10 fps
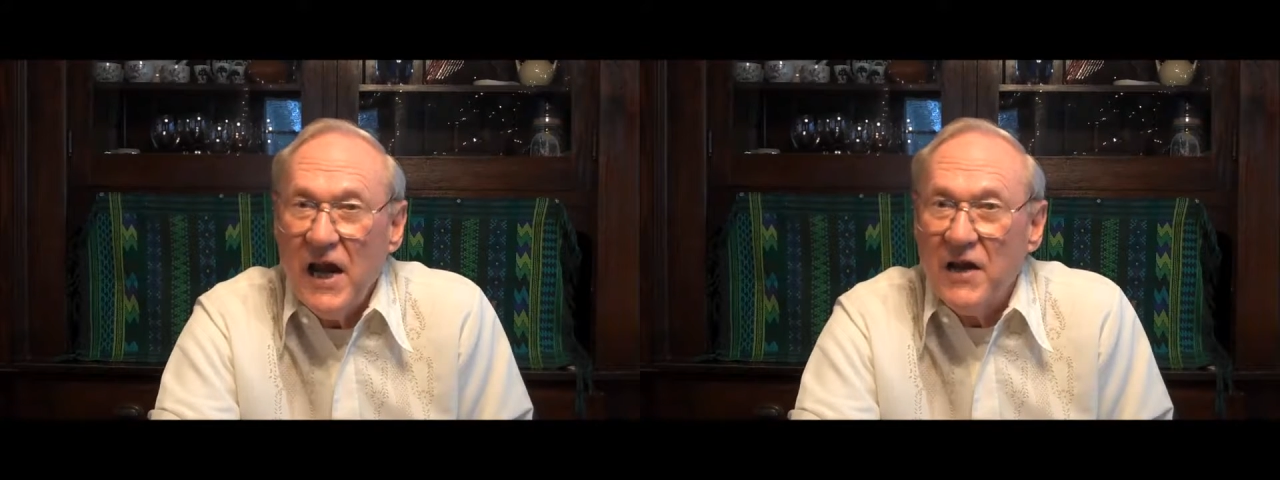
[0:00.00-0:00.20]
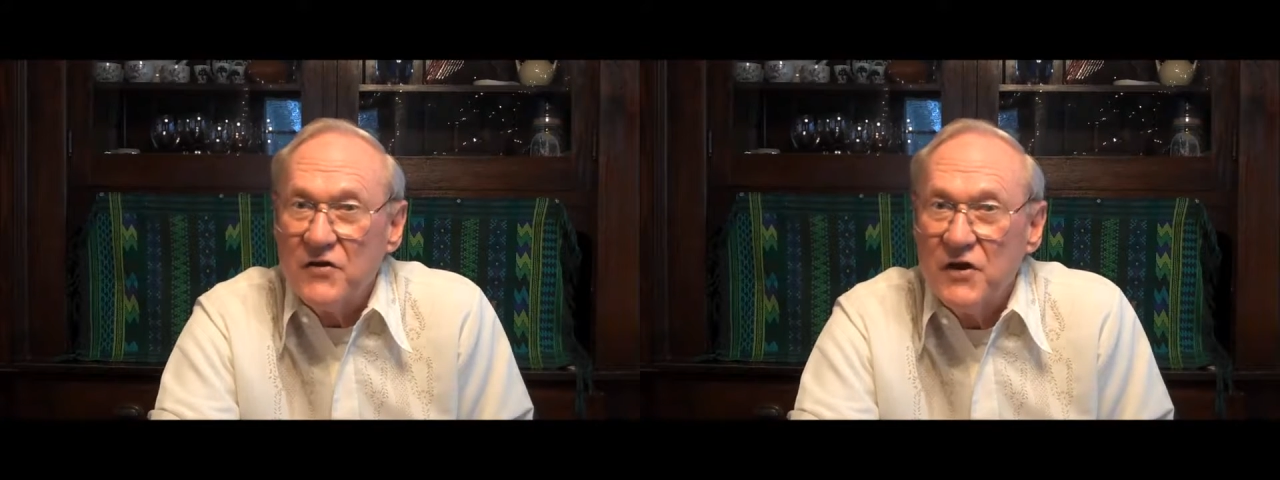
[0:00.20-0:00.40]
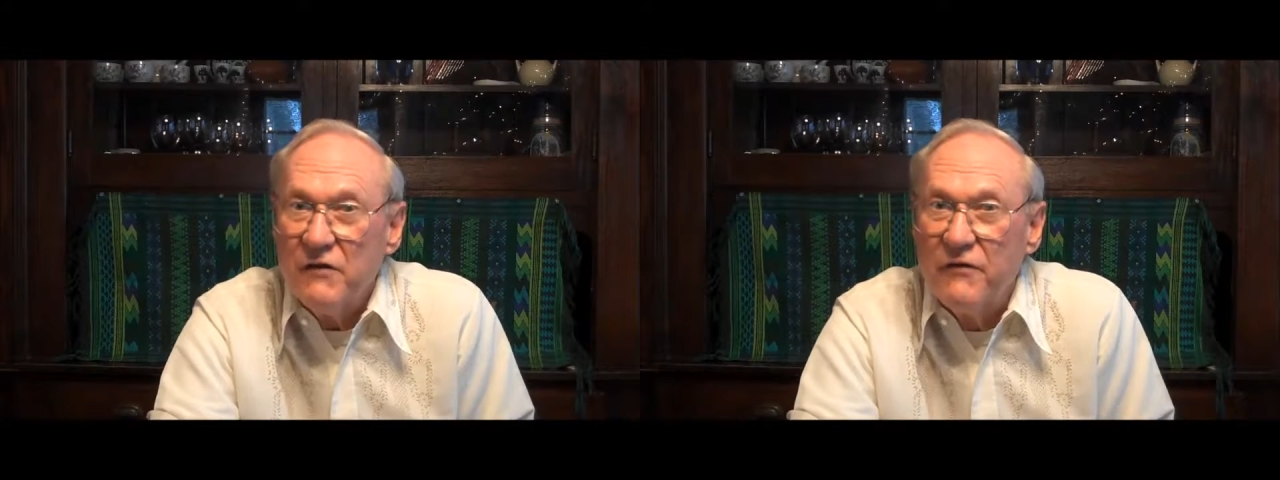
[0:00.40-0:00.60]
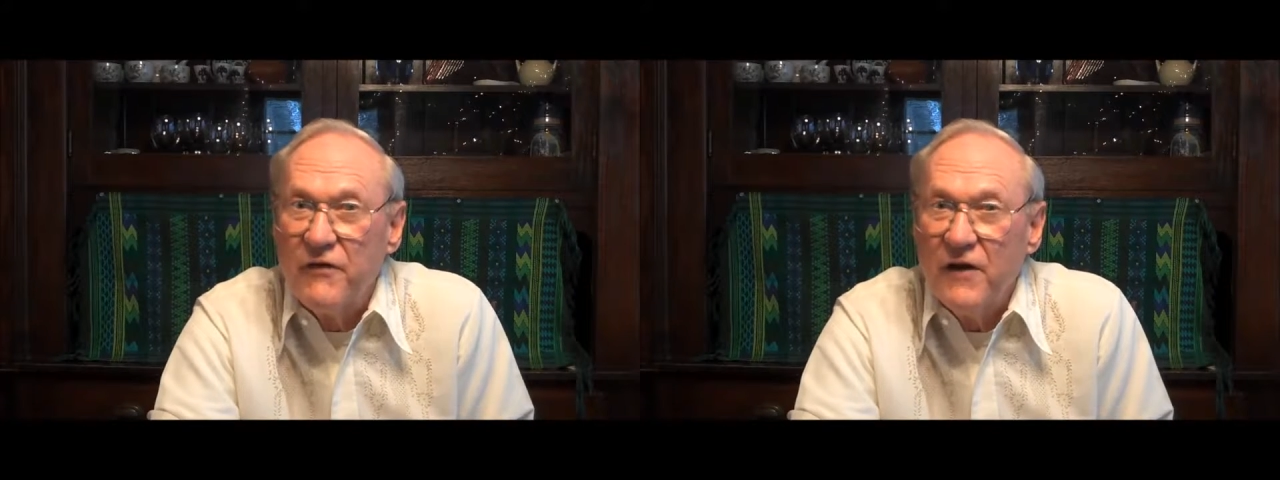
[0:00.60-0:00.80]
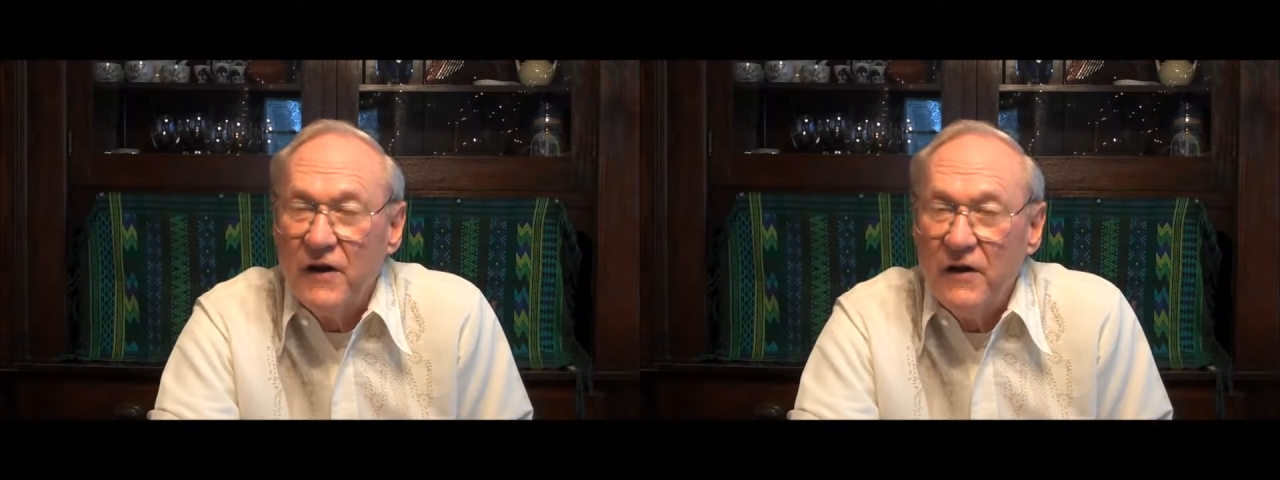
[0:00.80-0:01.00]
as
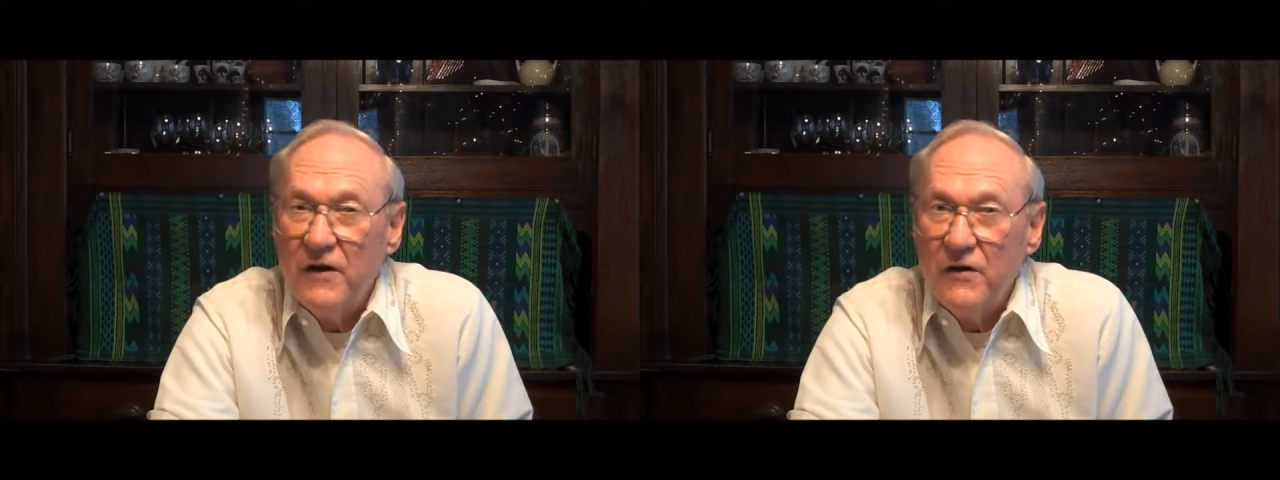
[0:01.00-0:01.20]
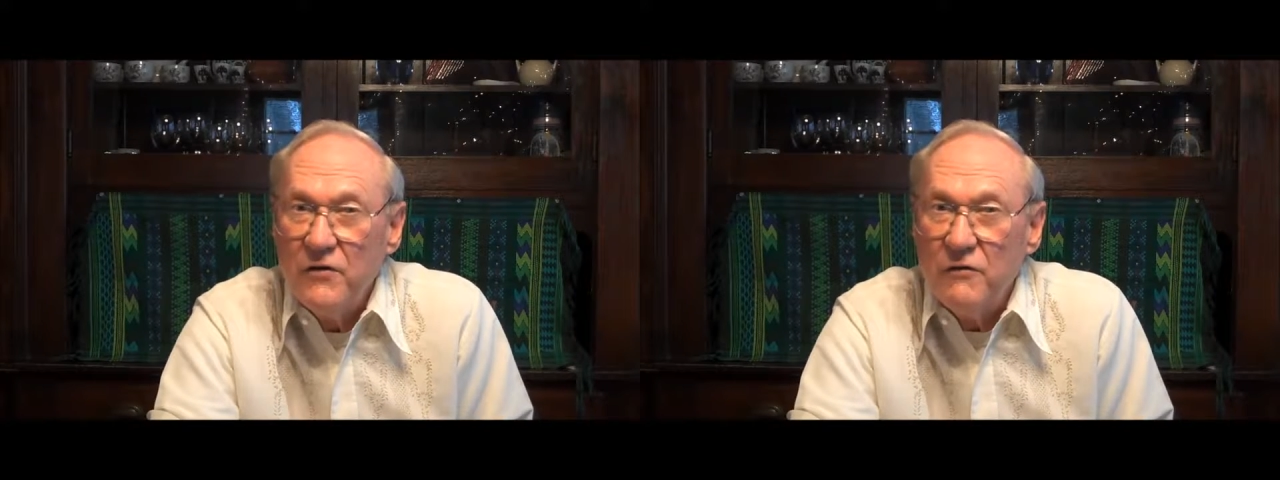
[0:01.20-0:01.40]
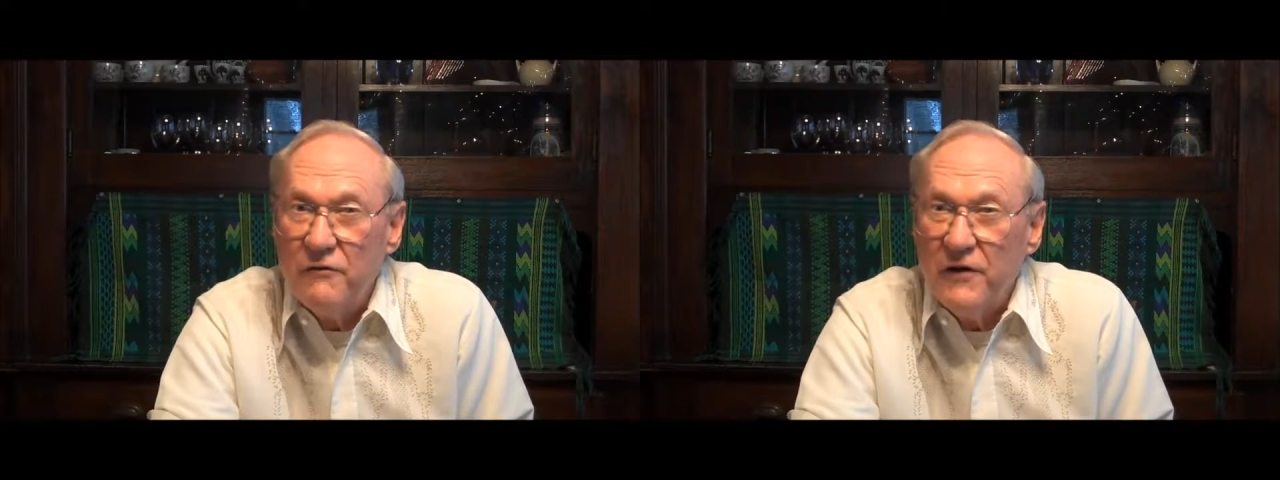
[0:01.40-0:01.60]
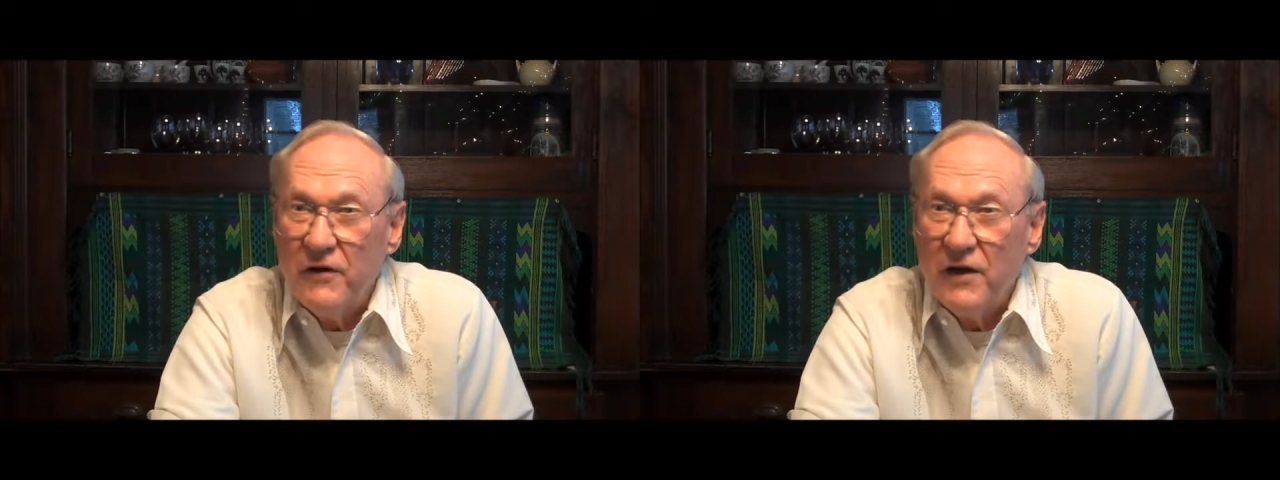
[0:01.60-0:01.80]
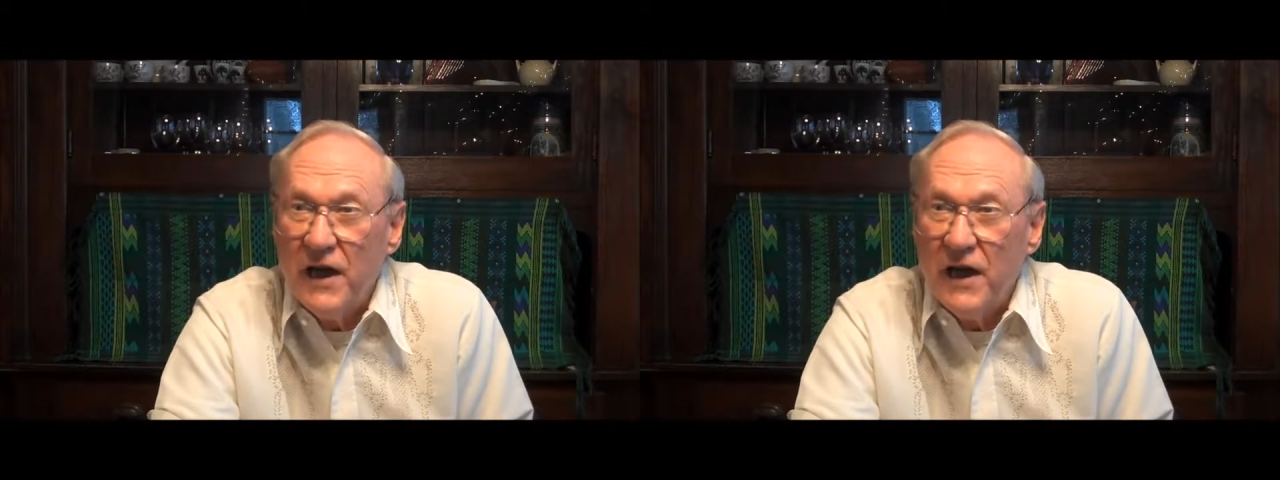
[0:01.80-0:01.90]
if to fill